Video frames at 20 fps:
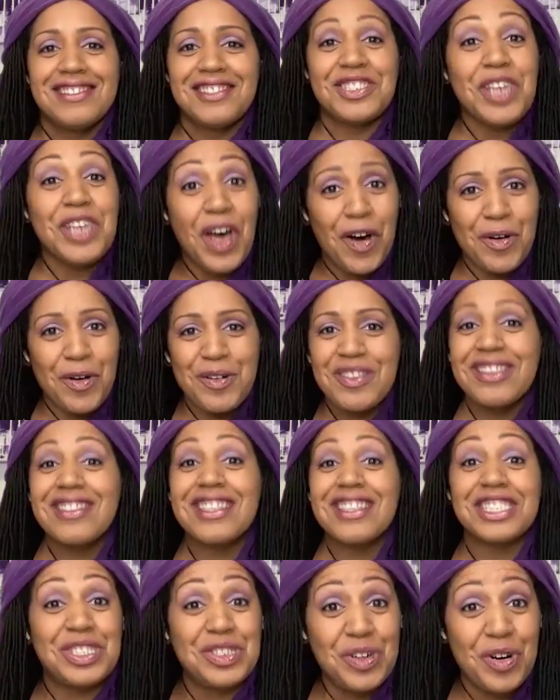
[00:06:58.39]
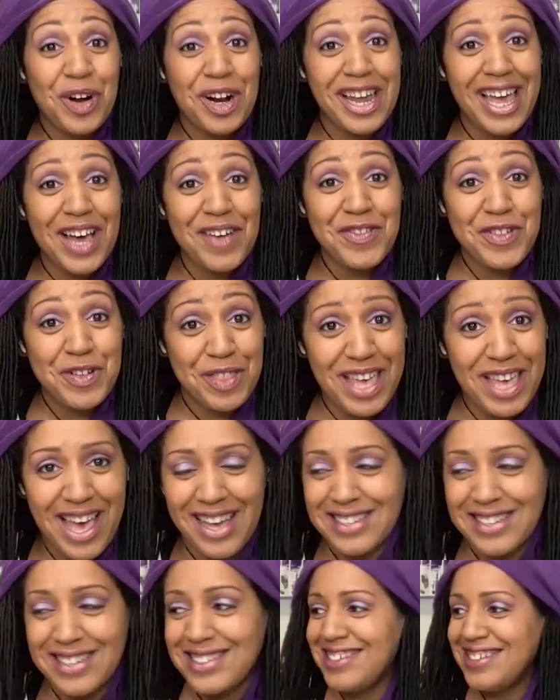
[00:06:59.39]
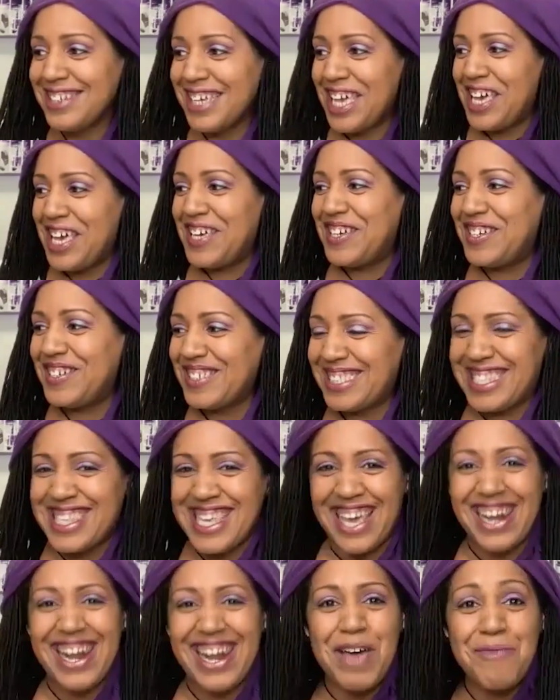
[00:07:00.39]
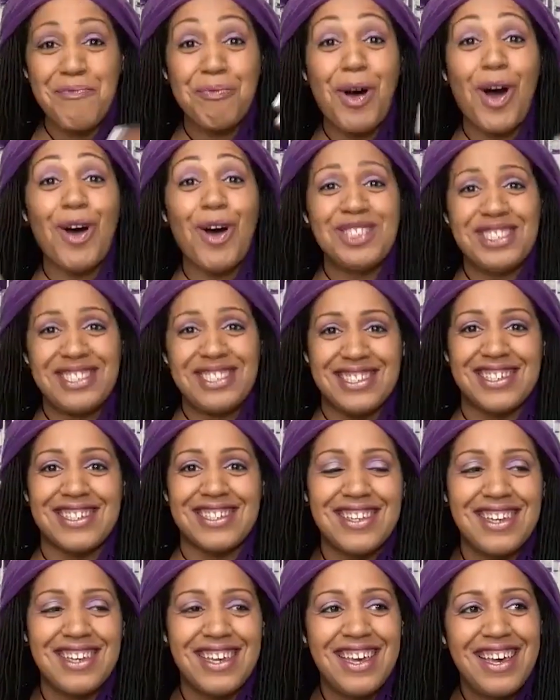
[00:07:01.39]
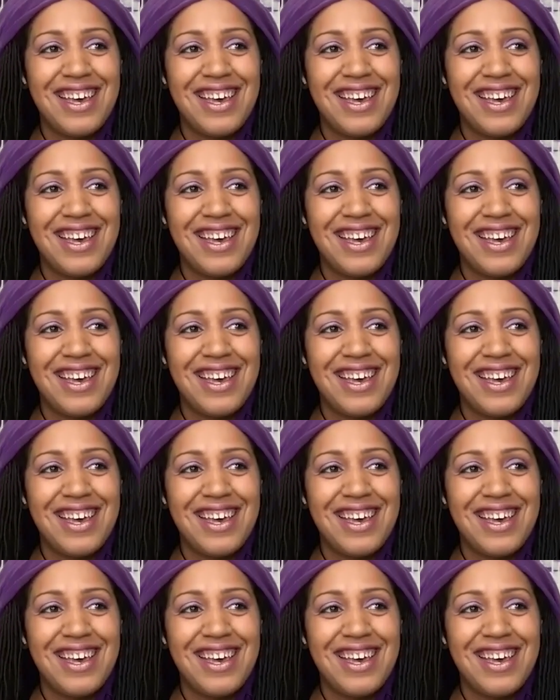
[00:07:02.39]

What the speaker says: Yeah. So the story after that is that I posted,